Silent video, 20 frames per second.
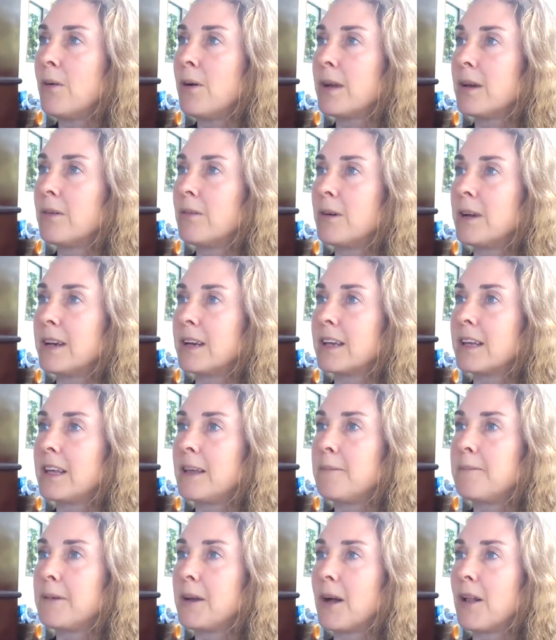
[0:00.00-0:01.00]
I don't want to
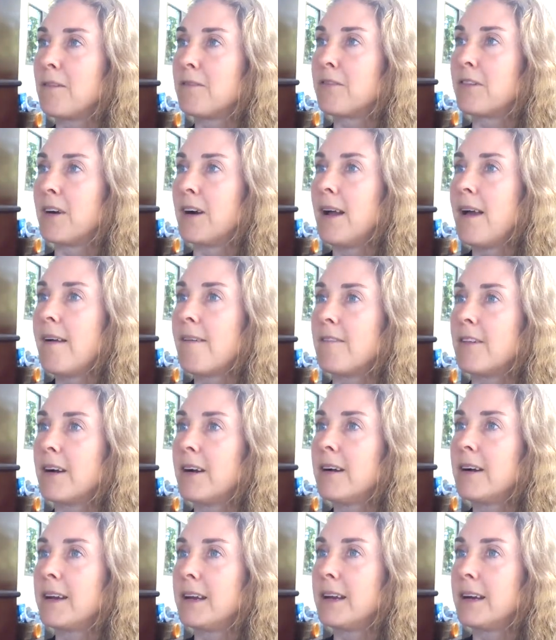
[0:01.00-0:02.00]
keep y'all forever
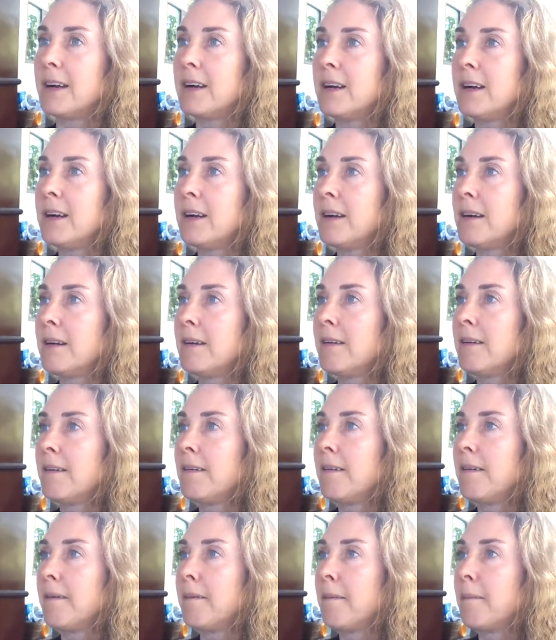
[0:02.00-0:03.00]
here.
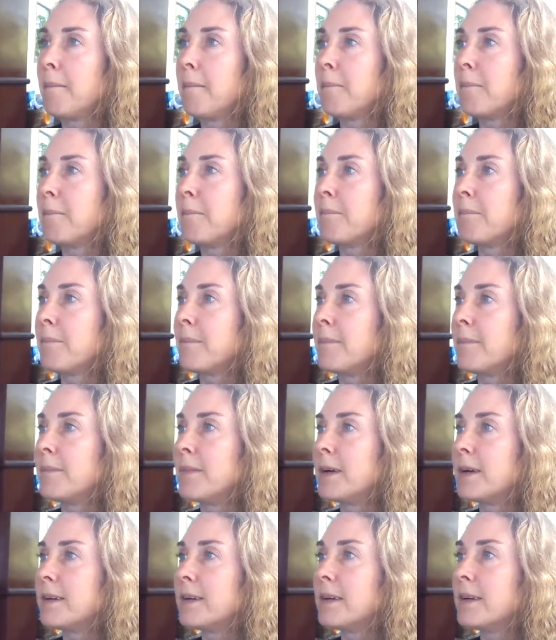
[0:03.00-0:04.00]

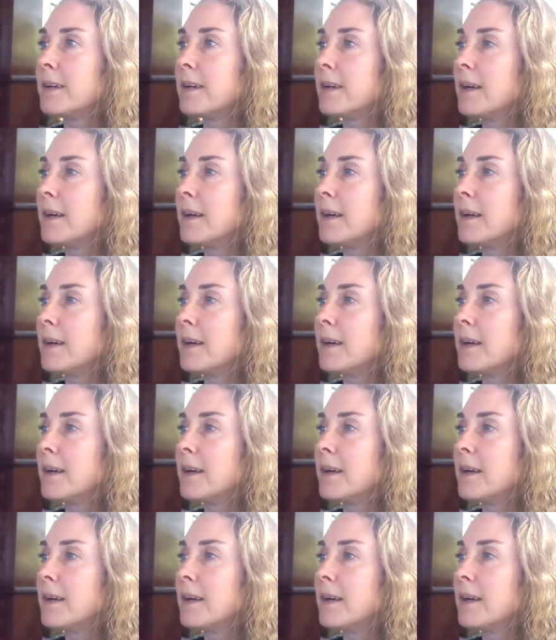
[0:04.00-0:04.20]
But,